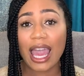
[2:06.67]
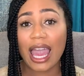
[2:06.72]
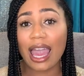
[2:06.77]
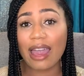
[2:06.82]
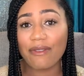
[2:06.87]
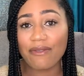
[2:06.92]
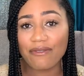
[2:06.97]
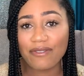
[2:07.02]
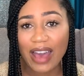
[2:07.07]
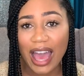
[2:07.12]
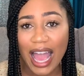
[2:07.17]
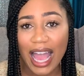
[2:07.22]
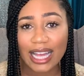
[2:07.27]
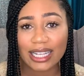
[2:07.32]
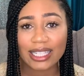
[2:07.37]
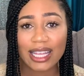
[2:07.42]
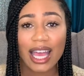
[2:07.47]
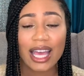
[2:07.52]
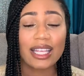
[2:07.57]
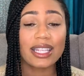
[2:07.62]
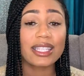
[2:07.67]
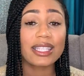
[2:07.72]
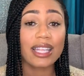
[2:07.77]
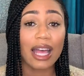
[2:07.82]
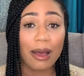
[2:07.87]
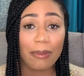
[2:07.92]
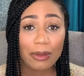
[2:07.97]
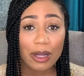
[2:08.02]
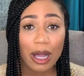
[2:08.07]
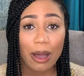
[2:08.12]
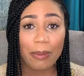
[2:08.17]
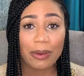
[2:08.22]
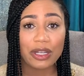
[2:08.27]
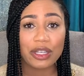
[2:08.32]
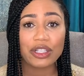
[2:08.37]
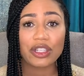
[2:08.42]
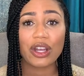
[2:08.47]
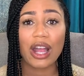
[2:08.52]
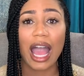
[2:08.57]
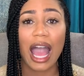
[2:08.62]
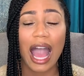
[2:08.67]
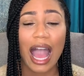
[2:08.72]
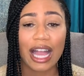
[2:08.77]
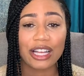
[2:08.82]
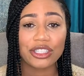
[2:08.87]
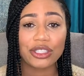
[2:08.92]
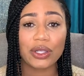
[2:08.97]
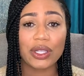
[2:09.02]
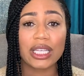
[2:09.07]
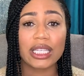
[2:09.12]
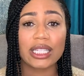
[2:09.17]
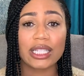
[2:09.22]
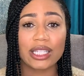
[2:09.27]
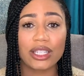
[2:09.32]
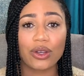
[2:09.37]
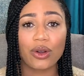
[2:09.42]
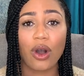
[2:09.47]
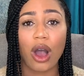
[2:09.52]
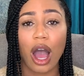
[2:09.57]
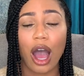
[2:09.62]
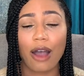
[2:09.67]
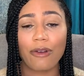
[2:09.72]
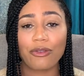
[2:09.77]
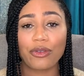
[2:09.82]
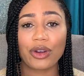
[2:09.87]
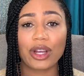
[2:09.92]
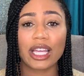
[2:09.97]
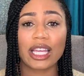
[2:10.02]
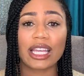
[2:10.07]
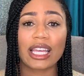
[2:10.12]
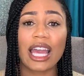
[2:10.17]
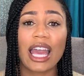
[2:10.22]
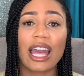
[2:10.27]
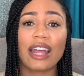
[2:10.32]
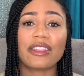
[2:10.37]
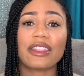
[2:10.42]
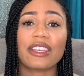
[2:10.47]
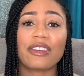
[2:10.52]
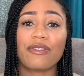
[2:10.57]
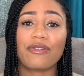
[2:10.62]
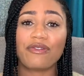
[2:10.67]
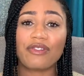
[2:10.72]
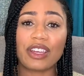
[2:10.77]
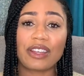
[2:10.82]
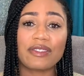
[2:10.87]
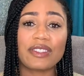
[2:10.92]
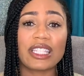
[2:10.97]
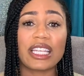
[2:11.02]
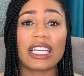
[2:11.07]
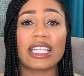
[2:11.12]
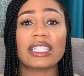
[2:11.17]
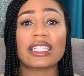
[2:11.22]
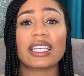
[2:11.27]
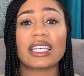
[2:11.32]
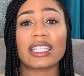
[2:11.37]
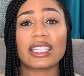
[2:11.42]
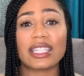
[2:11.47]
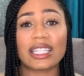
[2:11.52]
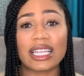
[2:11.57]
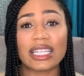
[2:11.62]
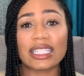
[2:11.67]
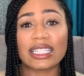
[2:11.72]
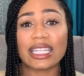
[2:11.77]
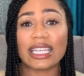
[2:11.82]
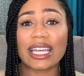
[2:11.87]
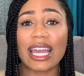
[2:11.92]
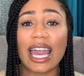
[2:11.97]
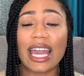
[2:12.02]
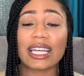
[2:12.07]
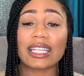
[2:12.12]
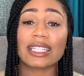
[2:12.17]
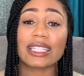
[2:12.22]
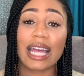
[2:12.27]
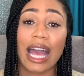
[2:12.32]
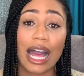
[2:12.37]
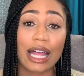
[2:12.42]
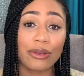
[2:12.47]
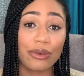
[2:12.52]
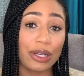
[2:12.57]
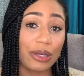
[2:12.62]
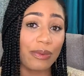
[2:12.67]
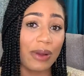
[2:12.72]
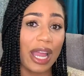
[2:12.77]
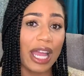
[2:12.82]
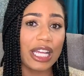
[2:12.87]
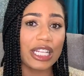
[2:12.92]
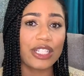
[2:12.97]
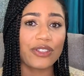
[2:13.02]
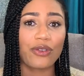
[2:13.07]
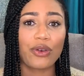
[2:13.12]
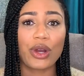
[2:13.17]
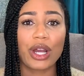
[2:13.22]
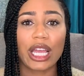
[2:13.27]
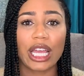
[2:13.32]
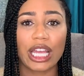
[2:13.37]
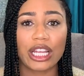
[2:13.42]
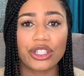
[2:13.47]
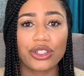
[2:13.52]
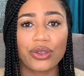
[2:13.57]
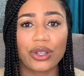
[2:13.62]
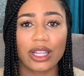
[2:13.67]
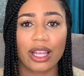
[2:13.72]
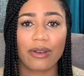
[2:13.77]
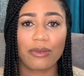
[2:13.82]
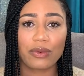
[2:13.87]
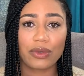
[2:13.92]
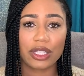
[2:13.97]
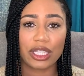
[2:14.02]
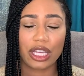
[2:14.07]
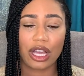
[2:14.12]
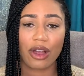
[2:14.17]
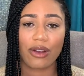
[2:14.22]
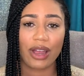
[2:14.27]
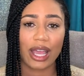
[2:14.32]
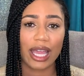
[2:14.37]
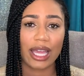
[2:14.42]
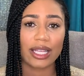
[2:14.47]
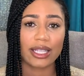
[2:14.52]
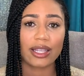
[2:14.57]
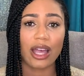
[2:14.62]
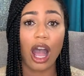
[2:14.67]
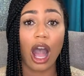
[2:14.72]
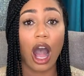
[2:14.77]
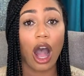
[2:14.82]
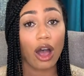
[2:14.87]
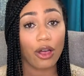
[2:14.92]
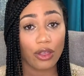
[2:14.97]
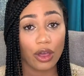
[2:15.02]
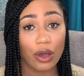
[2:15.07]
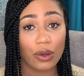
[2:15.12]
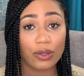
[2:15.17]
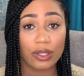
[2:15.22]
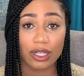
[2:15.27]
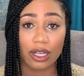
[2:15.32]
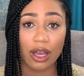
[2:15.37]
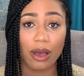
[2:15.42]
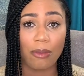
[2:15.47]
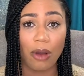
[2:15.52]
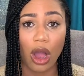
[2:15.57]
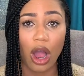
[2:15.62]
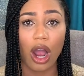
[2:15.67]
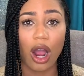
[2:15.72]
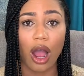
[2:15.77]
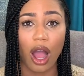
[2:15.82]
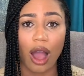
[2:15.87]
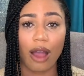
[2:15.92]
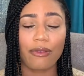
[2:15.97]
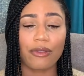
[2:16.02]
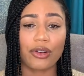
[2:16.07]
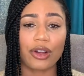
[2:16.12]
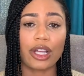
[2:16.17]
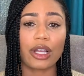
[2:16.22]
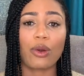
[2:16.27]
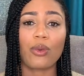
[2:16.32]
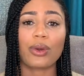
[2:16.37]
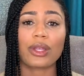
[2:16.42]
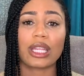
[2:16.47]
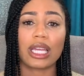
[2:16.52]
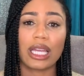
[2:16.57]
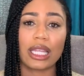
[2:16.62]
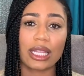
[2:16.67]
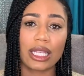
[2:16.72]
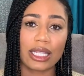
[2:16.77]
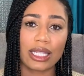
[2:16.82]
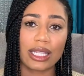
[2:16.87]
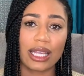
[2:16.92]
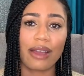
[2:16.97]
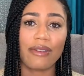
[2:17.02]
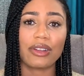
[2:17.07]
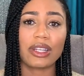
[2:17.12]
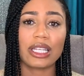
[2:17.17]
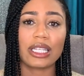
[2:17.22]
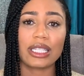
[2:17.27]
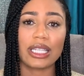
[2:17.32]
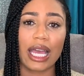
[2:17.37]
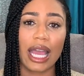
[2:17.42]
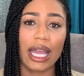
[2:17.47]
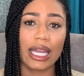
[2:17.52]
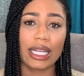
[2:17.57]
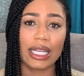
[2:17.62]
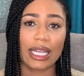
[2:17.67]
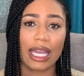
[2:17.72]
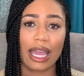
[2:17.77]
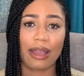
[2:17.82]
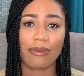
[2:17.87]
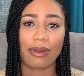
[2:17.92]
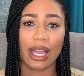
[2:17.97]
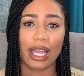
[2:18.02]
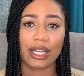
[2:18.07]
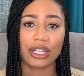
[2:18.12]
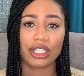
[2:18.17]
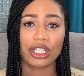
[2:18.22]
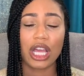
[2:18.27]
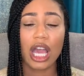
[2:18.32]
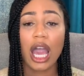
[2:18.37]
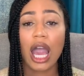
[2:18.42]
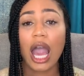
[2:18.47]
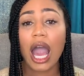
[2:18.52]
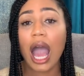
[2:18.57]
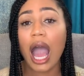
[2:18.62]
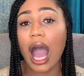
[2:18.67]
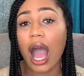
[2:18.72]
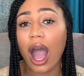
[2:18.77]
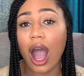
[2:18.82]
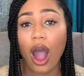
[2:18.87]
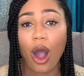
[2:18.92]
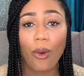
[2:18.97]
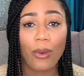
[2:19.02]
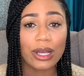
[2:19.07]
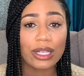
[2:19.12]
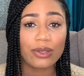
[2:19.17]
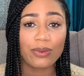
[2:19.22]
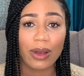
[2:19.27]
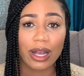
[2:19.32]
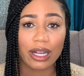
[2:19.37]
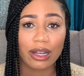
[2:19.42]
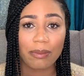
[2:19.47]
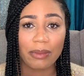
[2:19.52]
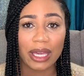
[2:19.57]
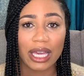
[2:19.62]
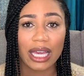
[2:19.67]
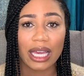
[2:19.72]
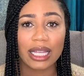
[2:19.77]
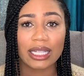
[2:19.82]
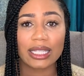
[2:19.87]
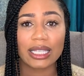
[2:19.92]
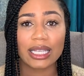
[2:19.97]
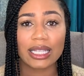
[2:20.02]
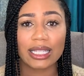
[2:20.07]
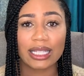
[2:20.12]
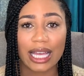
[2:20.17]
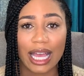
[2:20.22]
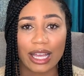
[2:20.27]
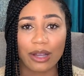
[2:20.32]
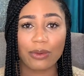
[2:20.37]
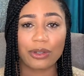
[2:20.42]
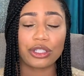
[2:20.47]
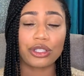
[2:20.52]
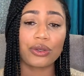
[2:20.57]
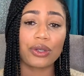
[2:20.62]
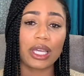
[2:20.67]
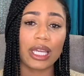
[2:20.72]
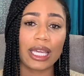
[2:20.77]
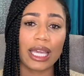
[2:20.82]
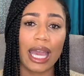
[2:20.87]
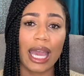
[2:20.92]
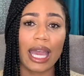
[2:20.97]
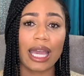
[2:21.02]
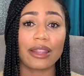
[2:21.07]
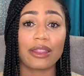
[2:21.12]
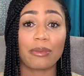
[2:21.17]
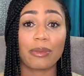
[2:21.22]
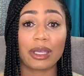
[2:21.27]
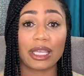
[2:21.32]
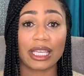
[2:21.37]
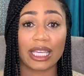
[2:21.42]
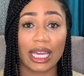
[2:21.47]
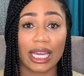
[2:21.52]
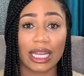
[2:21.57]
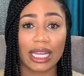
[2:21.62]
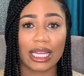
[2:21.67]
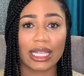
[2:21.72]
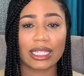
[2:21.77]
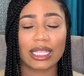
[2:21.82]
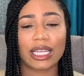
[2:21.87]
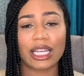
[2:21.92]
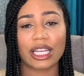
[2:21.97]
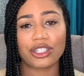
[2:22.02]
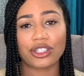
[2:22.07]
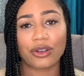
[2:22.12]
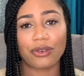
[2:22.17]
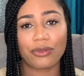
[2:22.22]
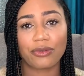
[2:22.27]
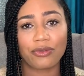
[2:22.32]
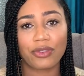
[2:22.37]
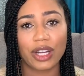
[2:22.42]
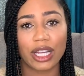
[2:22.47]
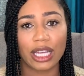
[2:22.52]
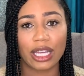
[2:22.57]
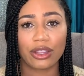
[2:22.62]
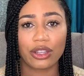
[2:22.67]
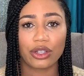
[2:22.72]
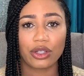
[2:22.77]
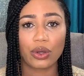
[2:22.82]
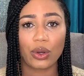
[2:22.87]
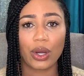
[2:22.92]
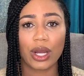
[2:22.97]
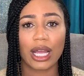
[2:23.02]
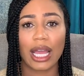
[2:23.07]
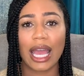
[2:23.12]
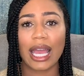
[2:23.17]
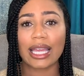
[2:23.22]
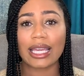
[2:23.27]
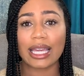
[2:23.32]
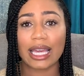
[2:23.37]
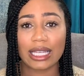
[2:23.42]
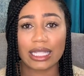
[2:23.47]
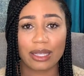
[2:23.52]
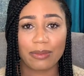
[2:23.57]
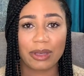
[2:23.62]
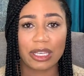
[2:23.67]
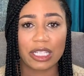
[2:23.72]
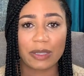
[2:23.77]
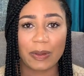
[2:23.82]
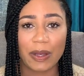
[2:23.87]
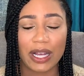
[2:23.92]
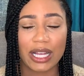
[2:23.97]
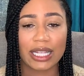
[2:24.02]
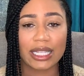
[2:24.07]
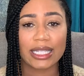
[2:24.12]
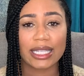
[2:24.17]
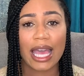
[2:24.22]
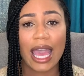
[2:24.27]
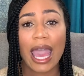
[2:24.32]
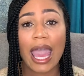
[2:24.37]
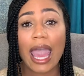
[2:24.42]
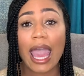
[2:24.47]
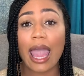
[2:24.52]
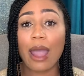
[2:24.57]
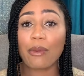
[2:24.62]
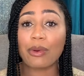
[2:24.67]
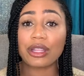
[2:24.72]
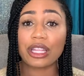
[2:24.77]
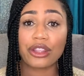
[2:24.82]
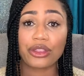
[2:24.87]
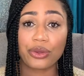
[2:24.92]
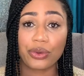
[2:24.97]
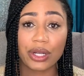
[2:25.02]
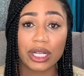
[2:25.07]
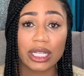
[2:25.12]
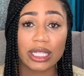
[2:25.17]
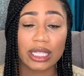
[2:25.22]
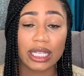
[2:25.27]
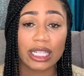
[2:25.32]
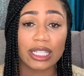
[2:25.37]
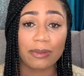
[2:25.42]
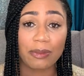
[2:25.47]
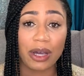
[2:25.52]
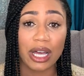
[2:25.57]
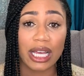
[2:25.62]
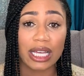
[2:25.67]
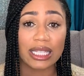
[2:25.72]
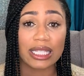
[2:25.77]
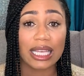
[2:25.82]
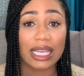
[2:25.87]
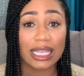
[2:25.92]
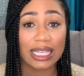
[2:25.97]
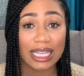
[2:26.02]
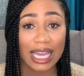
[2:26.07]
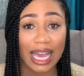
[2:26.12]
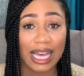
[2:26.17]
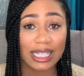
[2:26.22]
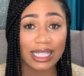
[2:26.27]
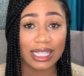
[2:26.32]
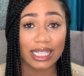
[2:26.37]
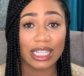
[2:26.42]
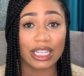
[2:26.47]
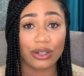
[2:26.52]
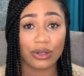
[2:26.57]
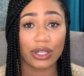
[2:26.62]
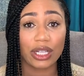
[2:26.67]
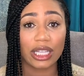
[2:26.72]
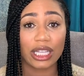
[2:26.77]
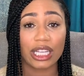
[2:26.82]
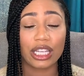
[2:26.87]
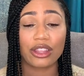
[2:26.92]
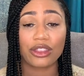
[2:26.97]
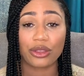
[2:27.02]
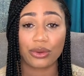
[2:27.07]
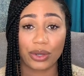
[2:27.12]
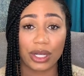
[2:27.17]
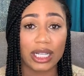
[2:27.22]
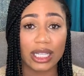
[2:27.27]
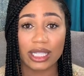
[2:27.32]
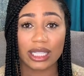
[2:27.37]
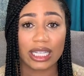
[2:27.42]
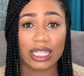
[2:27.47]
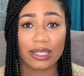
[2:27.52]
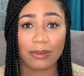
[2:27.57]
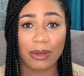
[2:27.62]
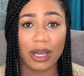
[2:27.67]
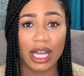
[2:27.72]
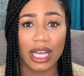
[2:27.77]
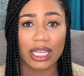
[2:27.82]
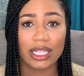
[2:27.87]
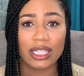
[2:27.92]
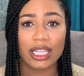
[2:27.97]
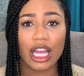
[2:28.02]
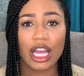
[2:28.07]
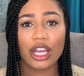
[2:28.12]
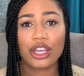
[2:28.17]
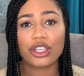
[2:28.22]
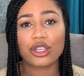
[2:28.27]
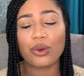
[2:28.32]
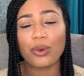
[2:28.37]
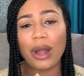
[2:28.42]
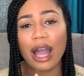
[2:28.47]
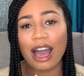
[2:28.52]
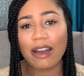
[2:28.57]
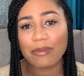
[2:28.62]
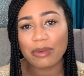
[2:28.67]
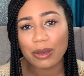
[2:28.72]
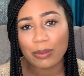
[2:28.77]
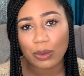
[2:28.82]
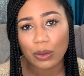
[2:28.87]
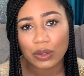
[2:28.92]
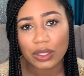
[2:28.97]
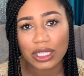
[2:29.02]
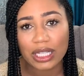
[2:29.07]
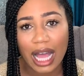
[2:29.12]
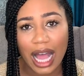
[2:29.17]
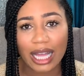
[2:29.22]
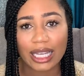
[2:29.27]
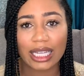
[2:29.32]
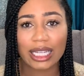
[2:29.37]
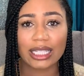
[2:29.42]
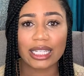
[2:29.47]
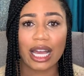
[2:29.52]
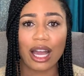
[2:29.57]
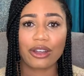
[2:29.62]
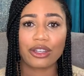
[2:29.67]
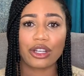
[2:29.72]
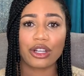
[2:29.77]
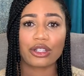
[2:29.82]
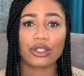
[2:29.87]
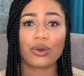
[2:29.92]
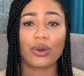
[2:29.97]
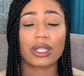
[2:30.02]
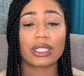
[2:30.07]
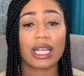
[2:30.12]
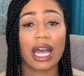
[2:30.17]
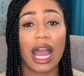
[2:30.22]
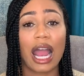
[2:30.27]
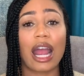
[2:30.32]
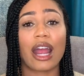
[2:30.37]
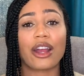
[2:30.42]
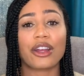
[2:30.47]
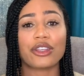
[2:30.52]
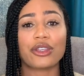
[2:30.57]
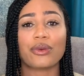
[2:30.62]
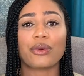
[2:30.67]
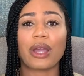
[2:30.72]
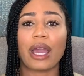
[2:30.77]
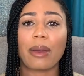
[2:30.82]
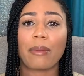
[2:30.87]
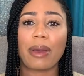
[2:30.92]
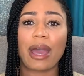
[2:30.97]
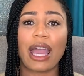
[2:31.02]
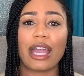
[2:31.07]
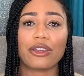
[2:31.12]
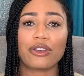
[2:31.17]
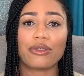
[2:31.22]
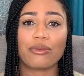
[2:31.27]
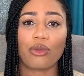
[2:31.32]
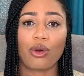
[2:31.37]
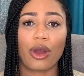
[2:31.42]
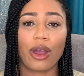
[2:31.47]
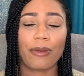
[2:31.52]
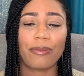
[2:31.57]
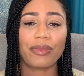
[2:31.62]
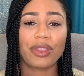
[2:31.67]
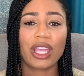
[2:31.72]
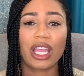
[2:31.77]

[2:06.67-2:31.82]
In fact, some companies are actually still offering the 50 to 60K salary range for entry-level CRAs, although some are offering within the 70 to 80K range. I always recommend to take what you can get in the beginning to get your foot in the door and get some experience. And within 3 to 6 months, yes, literally 3 to 6 months, you will have people knocking down your door to hire you and pay you more.